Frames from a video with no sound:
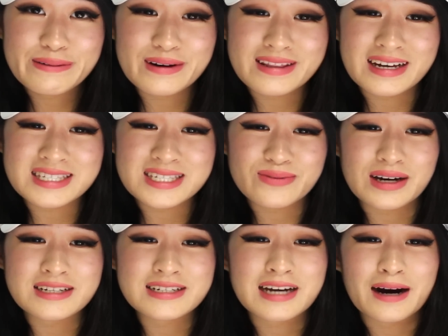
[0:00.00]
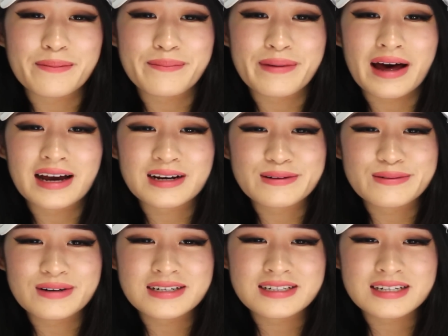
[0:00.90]
Well, that's one comeback.
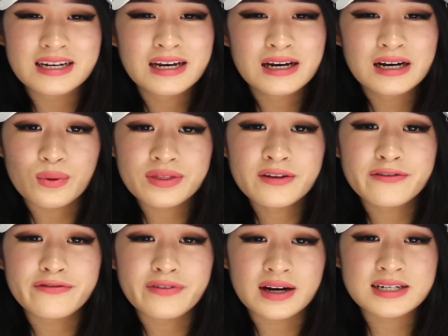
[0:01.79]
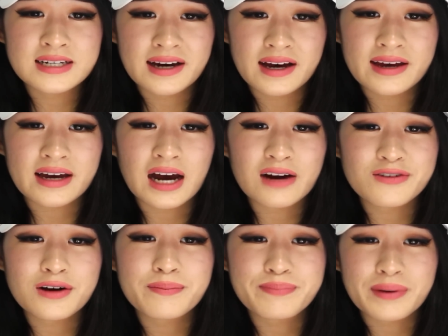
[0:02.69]
What the f***? I
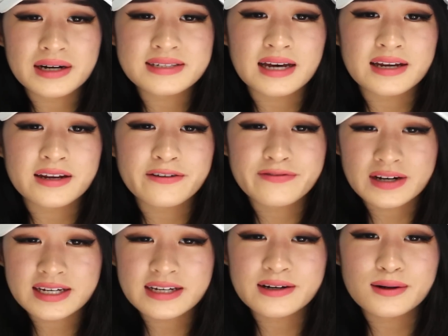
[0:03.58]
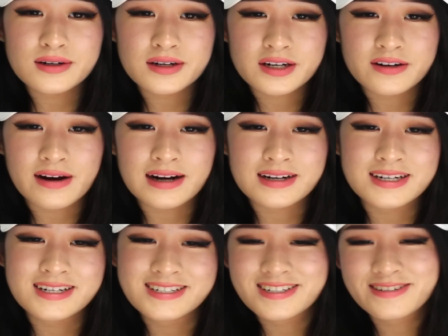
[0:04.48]
wrote boss and it
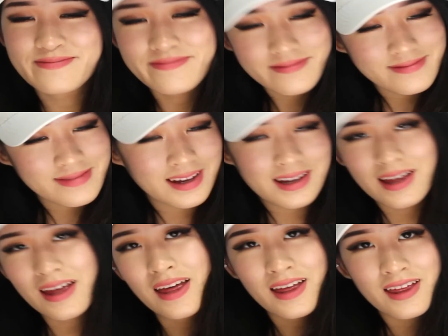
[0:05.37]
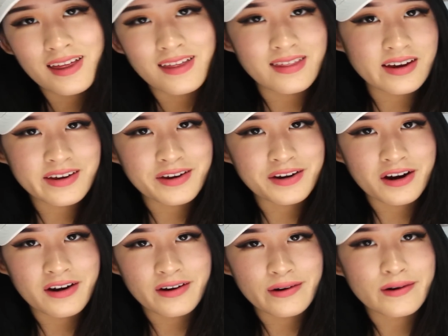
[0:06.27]
autocorrected. There you
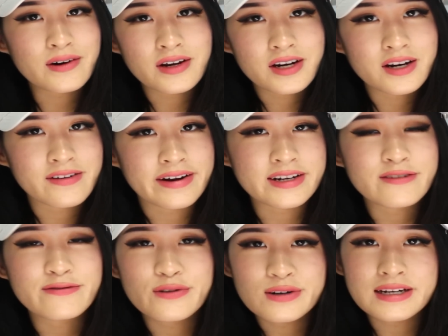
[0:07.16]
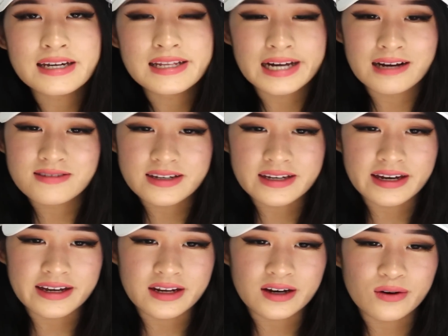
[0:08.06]
go, autocorrect, ruining lives
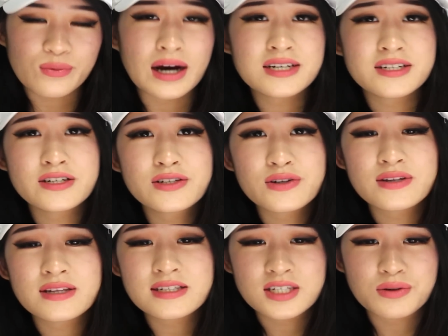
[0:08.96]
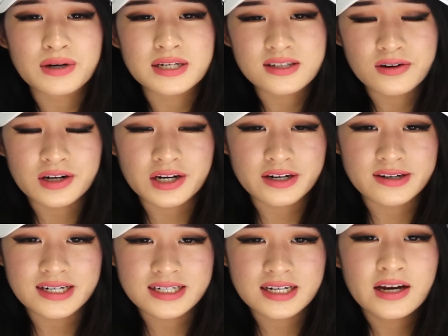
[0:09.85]
again. Why do you do this to us,
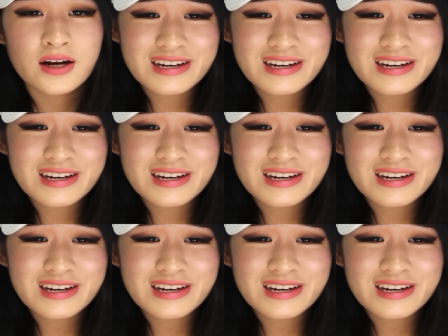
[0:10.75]
autocorrect?